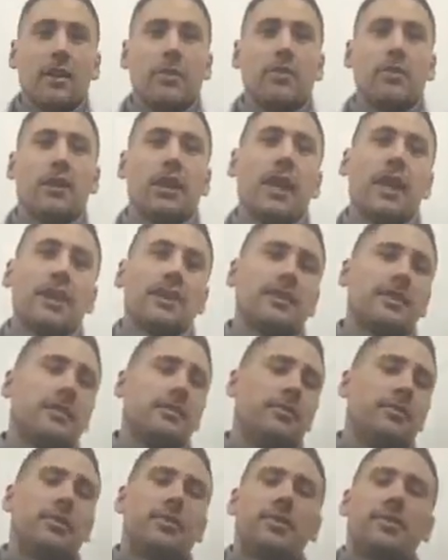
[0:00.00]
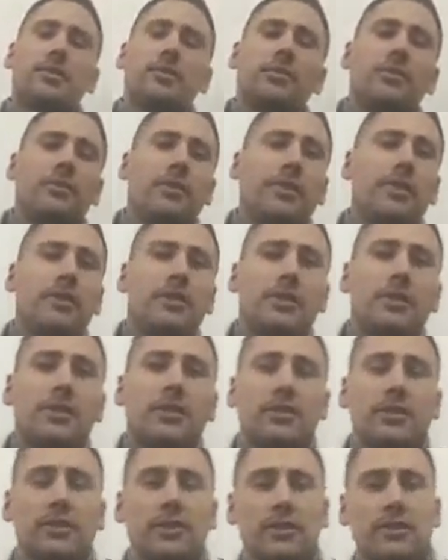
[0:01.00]
but lazy because
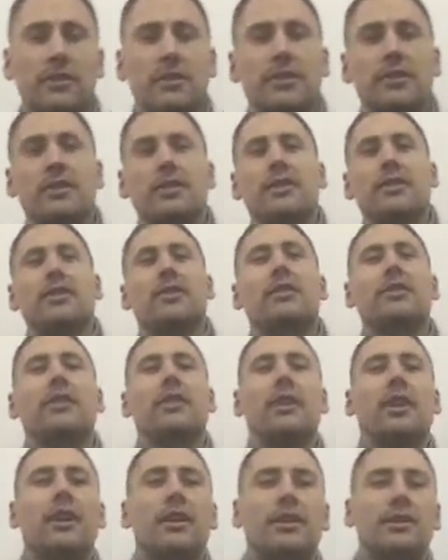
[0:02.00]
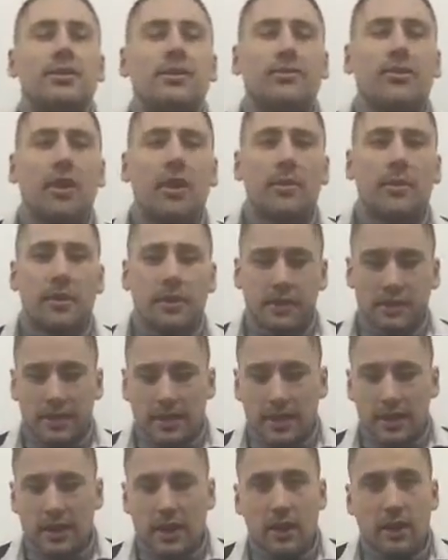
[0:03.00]
computers and the likes of robots
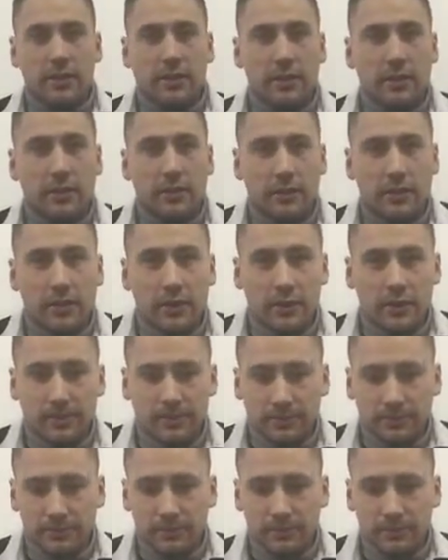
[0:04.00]
take over everything.